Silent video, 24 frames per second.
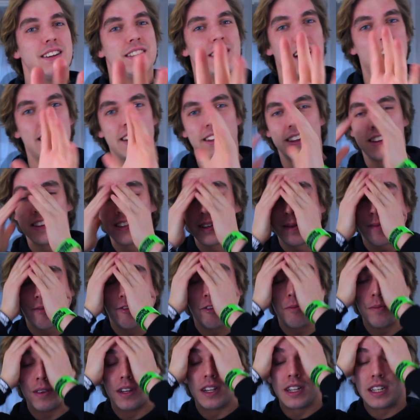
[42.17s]
tidy this up
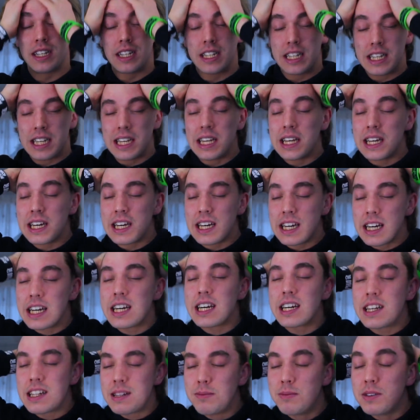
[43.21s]
for a minute.
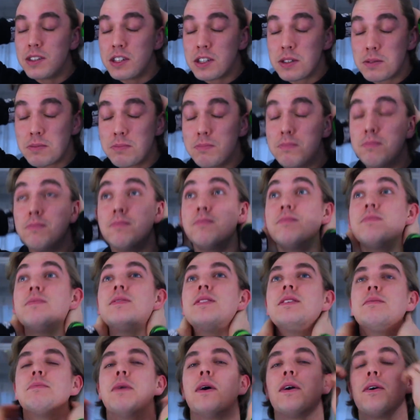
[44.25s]
Let me just
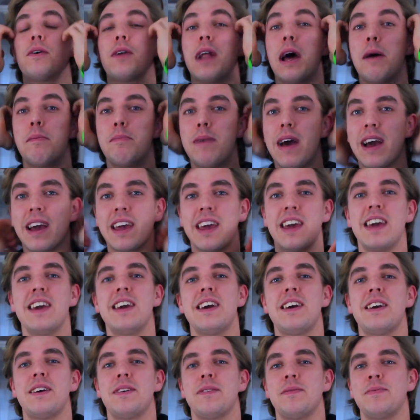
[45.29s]
put all that back
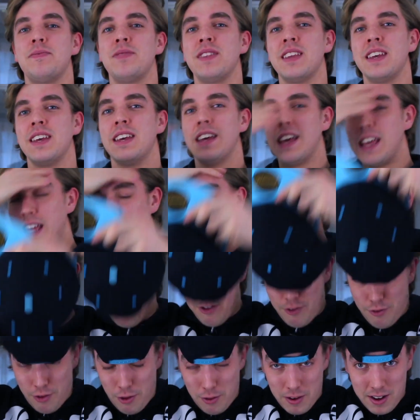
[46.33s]
here.
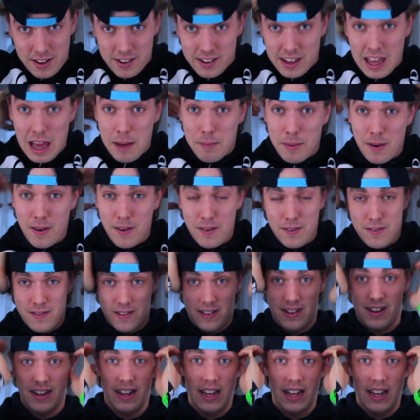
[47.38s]
Throw this cap on.